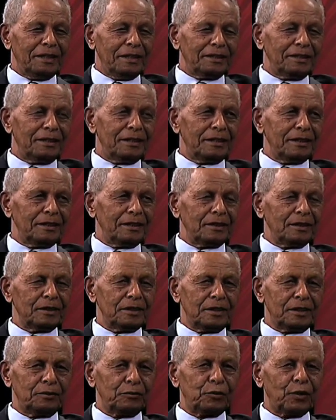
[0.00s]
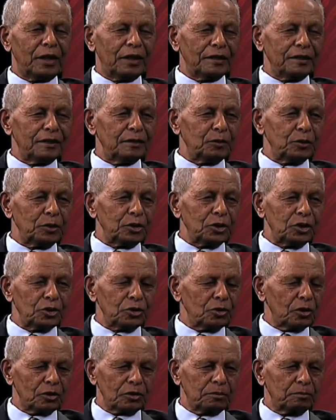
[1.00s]
the fund, which is
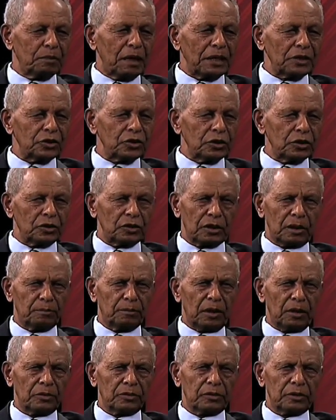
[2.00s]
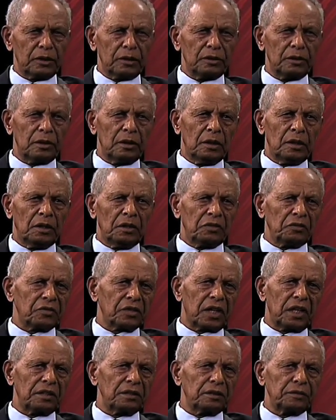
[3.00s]
not much. It's about
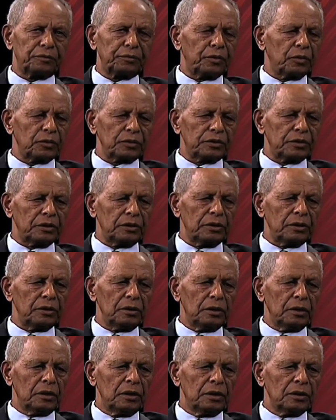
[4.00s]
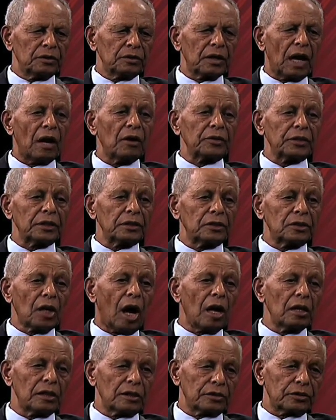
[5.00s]

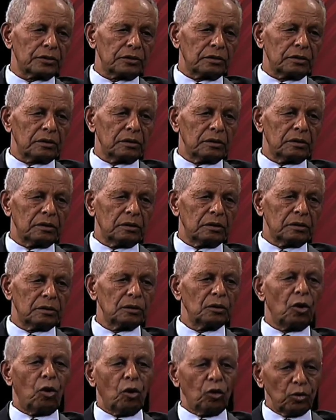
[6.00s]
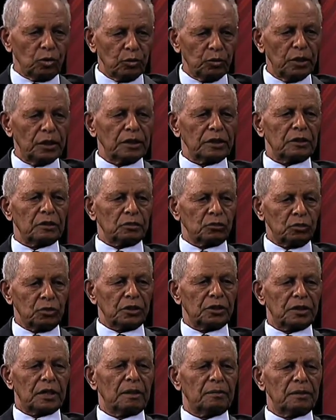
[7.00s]
$340,000, the whole work to
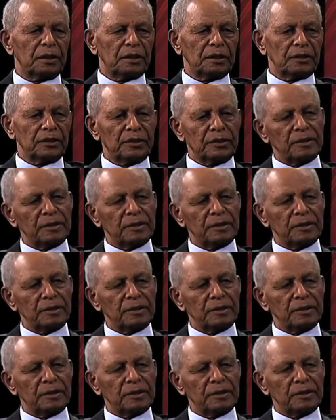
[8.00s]
establish it.